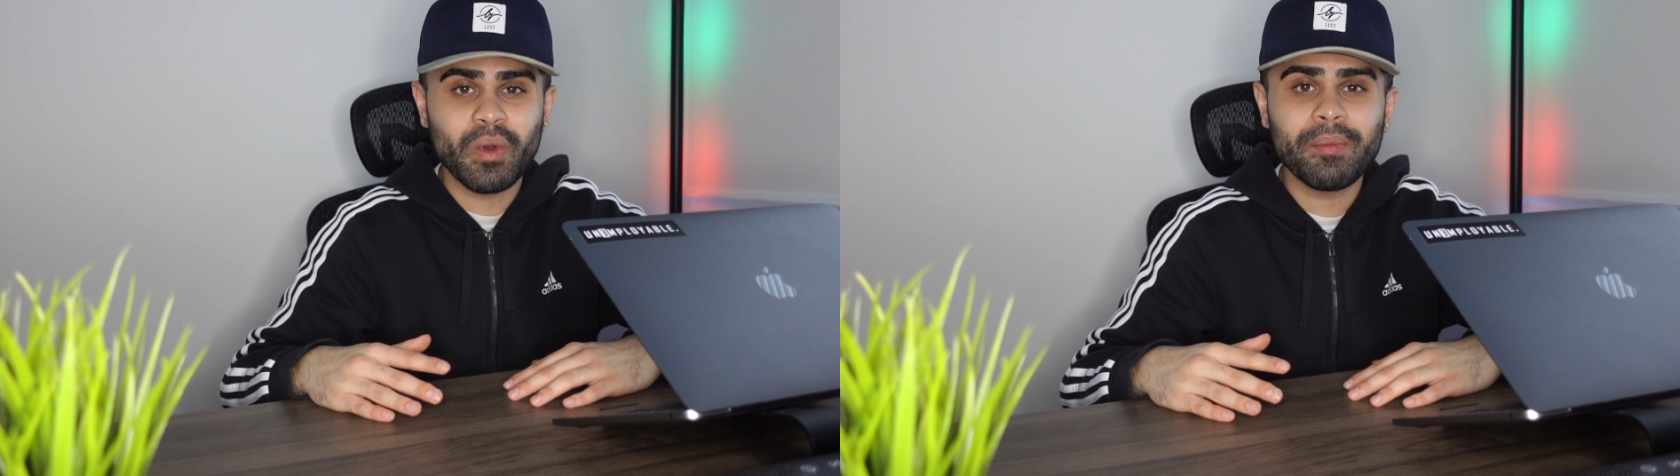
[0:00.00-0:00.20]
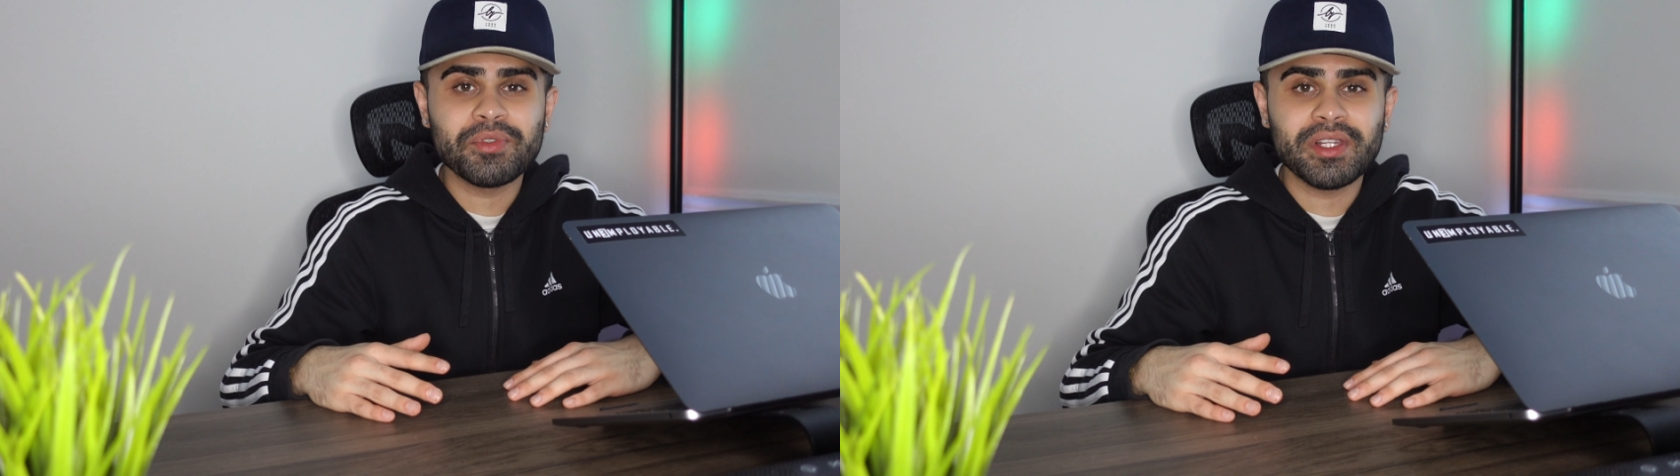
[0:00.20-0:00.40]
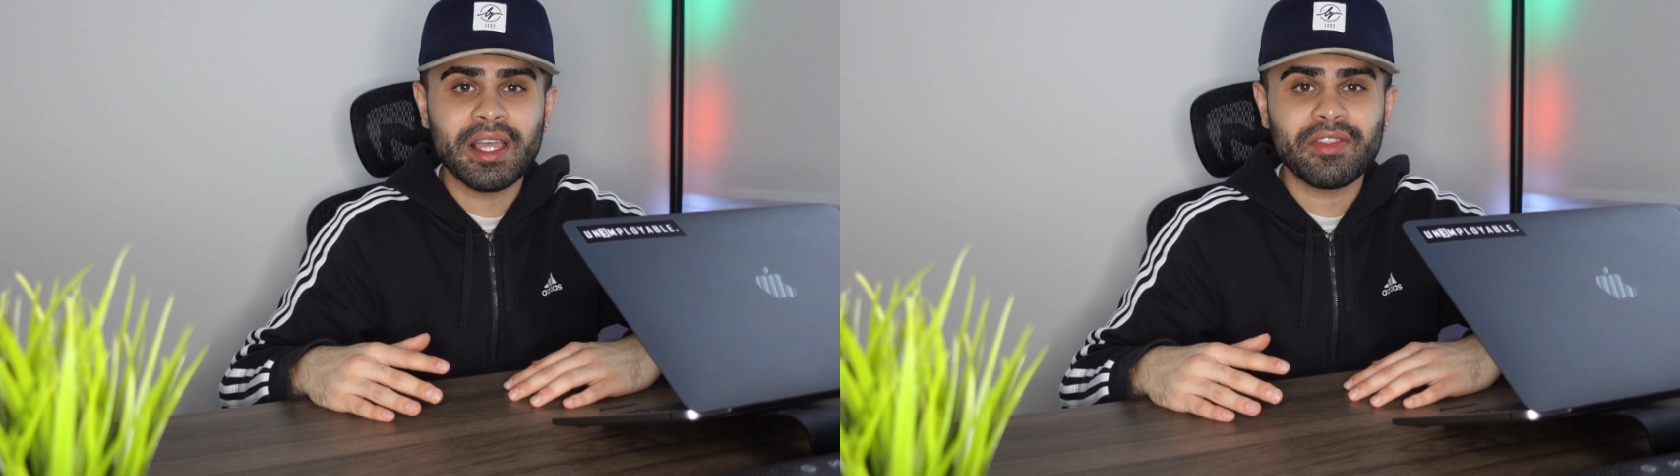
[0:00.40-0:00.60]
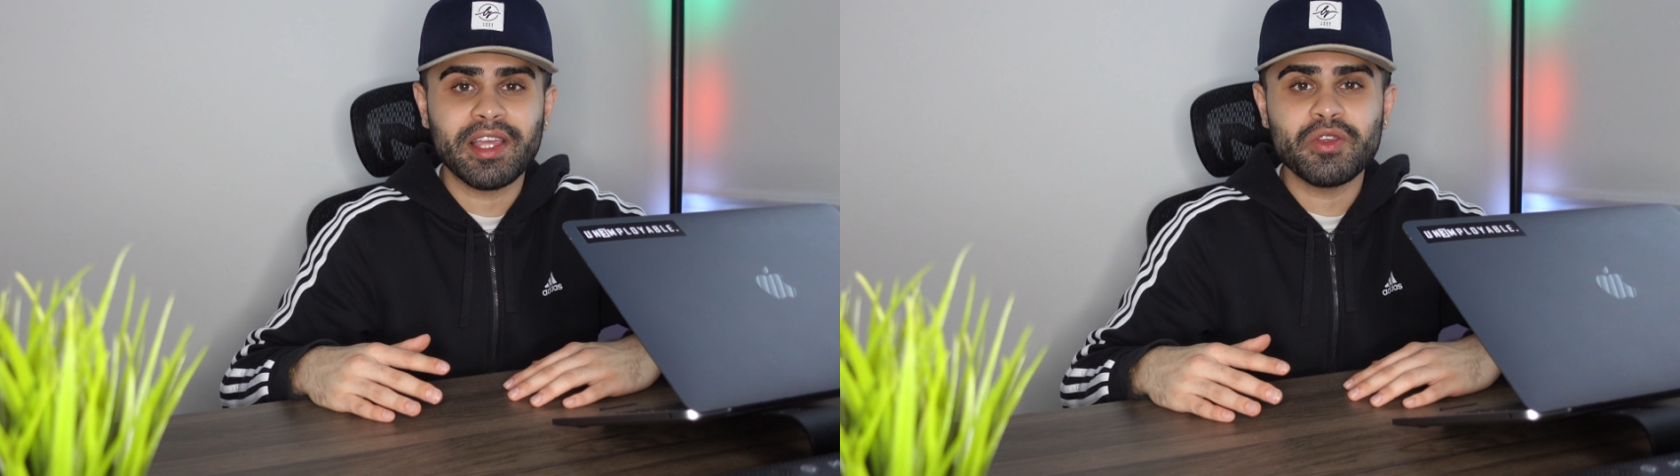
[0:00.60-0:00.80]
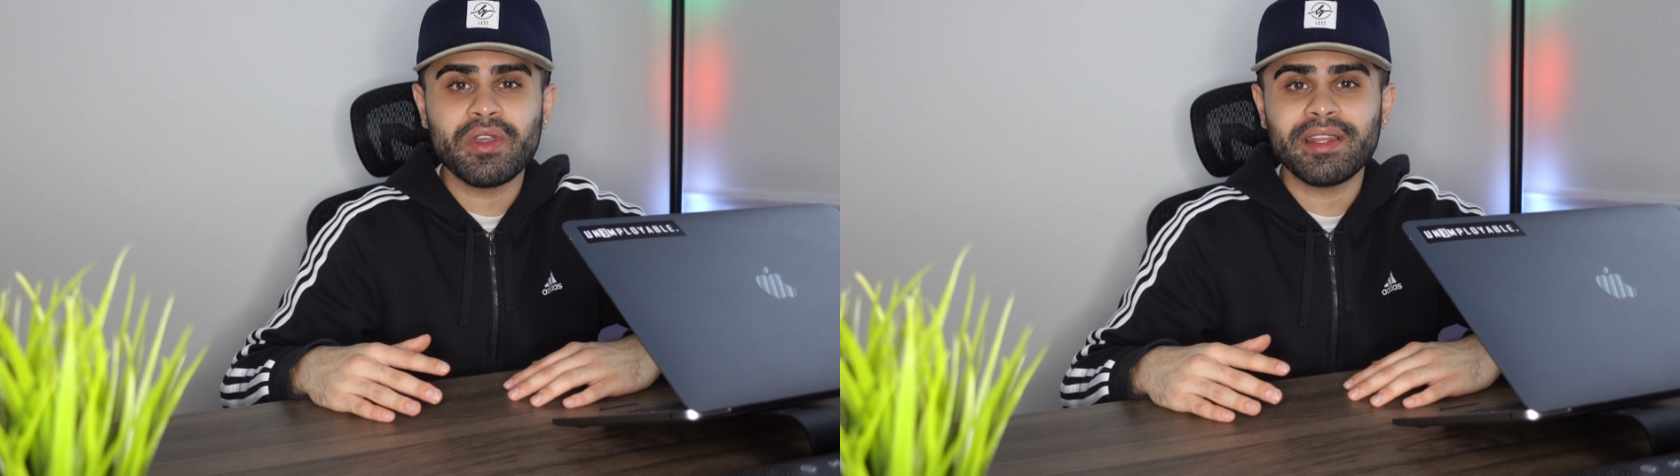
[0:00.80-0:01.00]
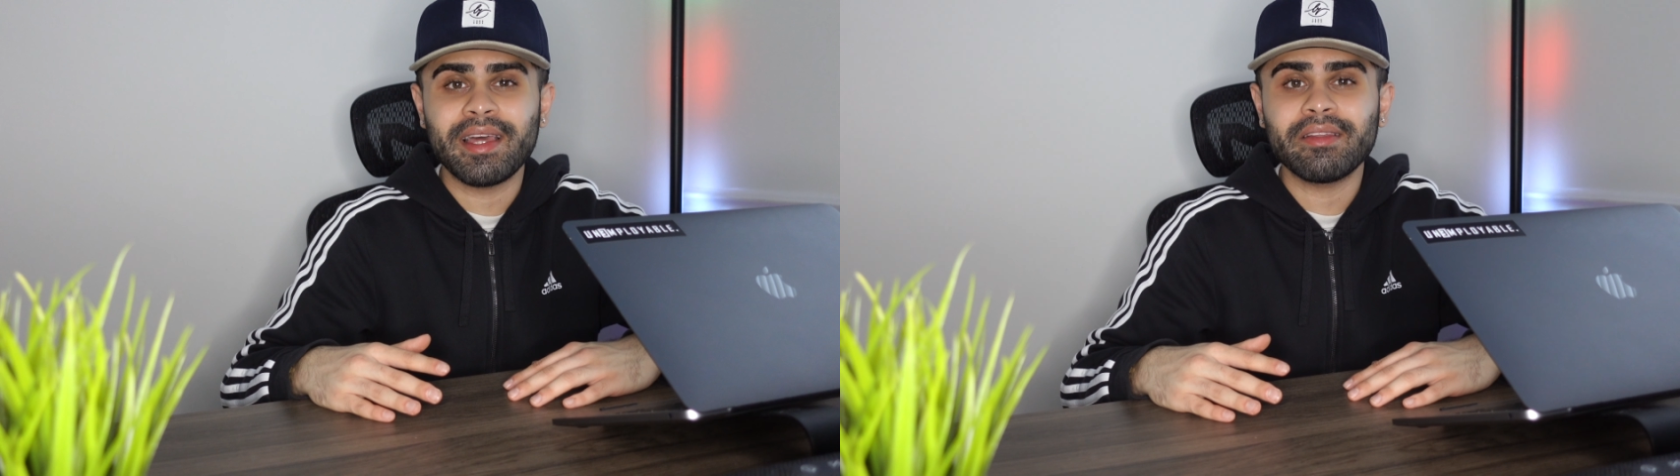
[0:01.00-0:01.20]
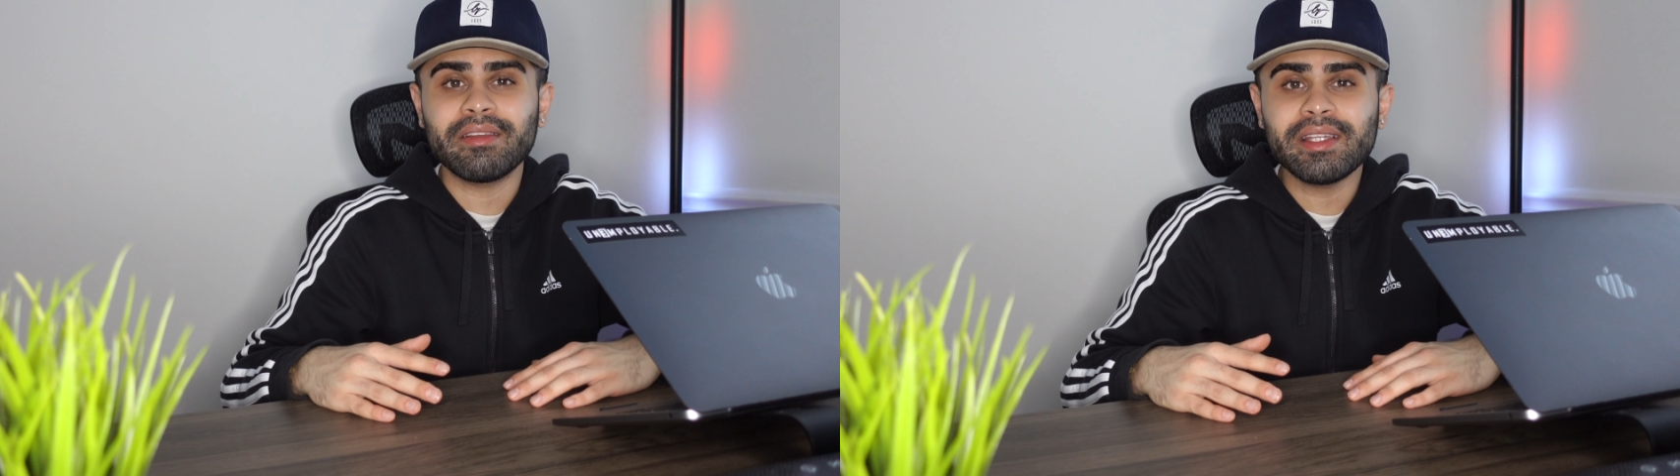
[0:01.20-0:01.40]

website that you can at